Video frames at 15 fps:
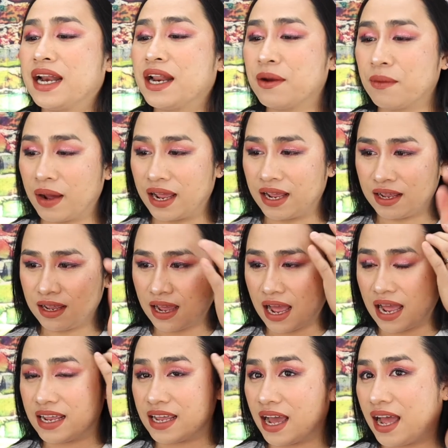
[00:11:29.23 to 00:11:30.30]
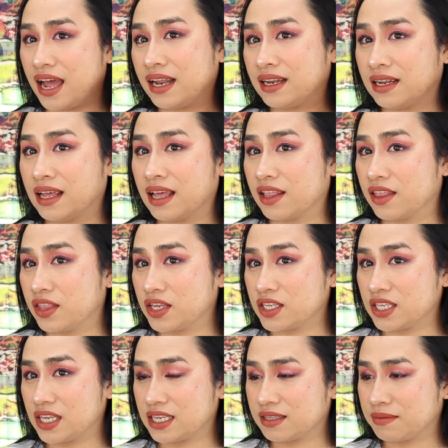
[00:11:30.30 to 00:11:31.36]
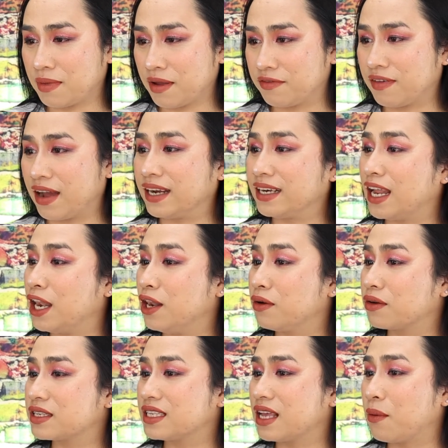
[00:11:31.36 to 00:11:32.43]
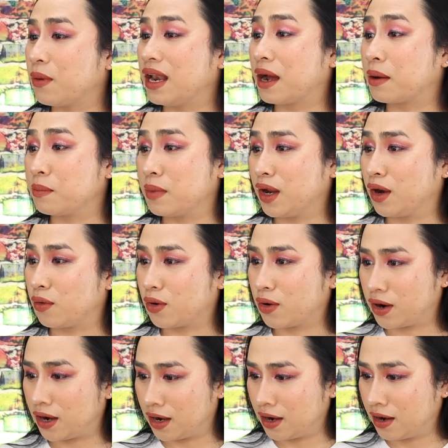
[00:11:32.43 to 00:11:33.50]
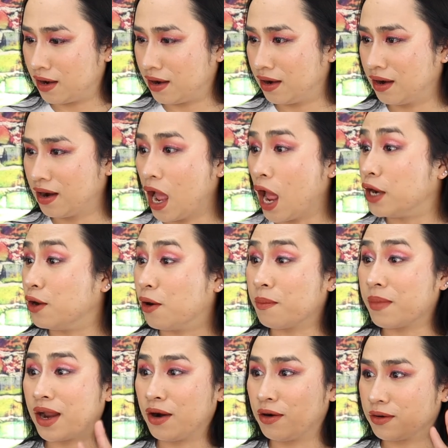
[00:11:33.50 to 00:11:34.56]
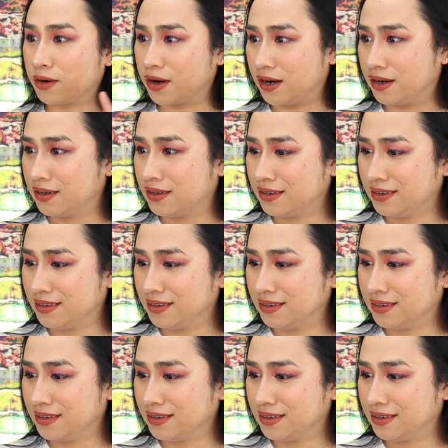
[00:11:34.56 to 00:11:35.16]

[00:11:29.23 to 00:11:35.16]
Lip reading: anyway, ayan. This is my final look sa walang mirror. No mirror.